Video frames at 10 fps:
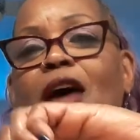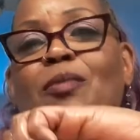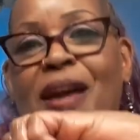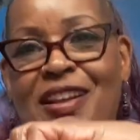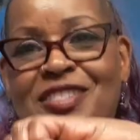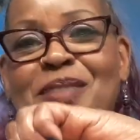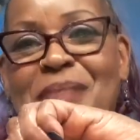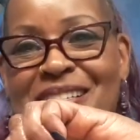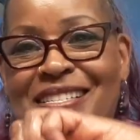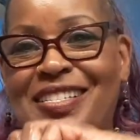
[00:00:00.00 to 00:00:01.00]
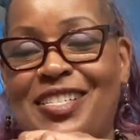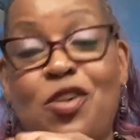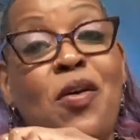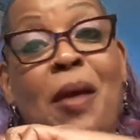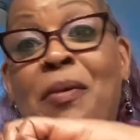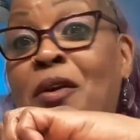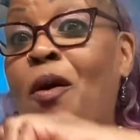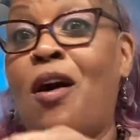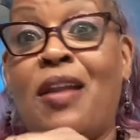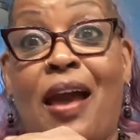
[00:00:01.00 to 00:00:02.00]
I ran into my sister who had been
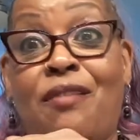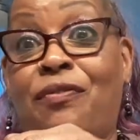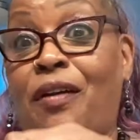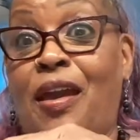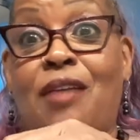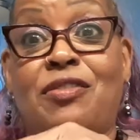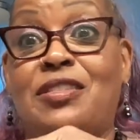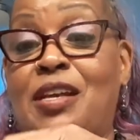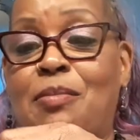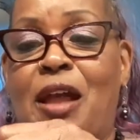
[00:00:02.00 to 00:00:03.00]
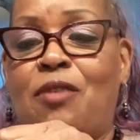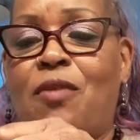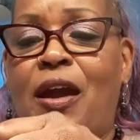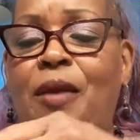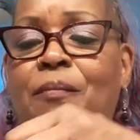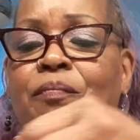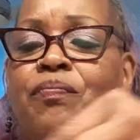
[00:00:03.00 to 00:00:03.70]
gone like forever, seemed like, right?